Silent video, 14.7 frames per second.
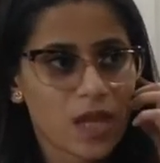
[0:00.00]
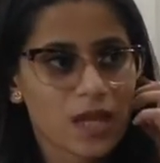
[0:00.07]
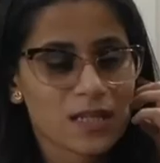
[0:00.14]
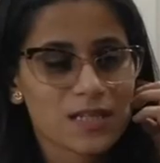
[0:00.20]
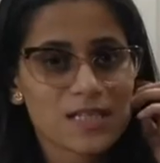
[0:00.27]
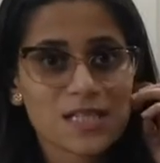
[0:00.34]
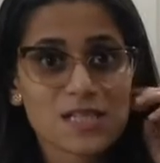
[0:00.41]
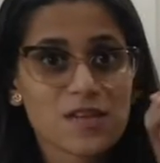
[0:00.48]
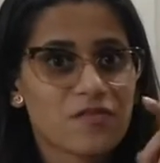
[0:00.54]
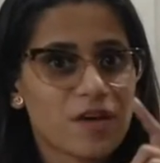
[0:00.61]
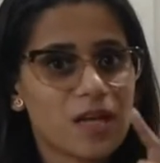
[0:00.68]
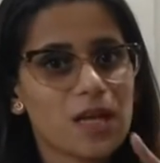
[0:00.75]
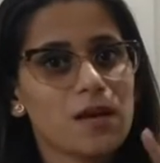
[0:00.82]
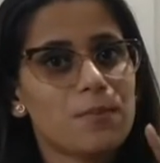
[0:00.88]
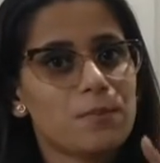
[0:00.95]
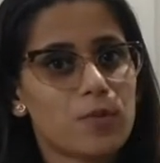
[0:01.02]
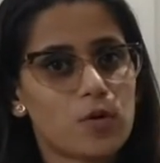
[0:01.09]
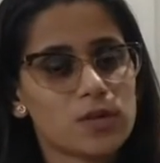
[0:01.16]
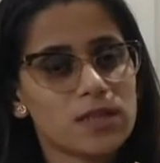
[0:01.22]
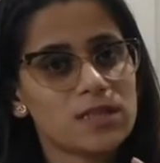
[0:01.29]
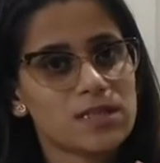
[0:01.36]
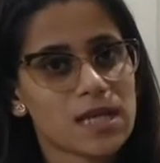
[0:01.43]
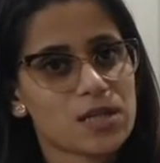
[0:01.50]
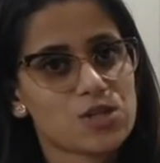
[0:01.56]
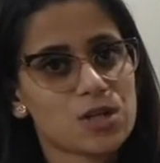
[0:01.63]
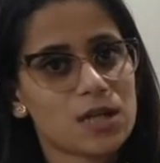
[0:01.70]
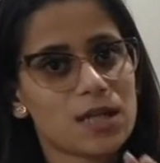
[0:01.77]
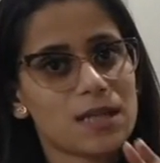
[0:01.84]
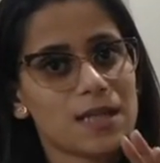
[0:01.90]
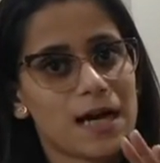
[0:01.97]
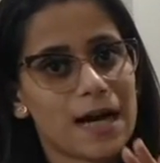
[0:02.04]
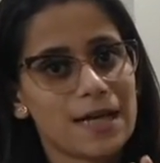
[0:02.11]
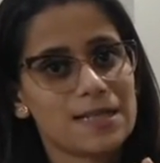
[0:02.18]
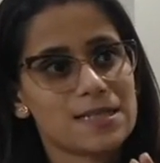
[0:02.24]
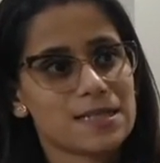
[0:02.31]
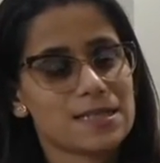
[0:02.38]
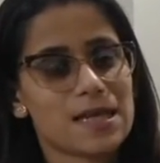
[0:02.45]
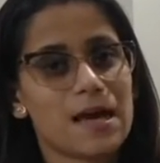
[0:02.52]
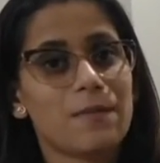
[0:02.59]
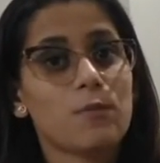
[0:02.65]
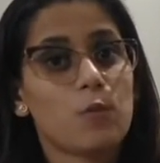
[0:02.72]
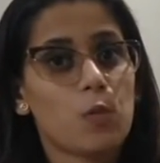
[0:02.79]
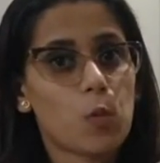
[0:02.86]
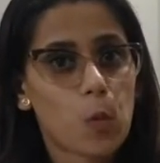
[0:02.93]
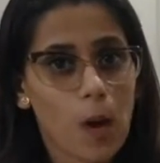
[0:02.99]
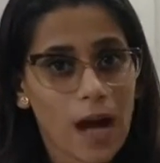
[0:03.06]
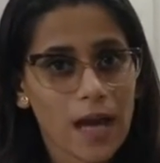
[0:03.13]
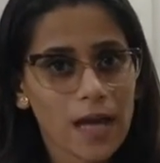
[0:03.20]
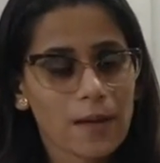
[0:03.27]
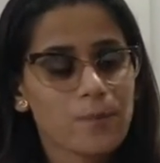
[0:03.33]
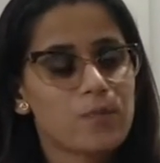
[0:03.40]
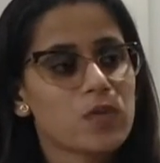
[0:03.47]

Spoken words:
This is a very important section in the IELTS exam. Why?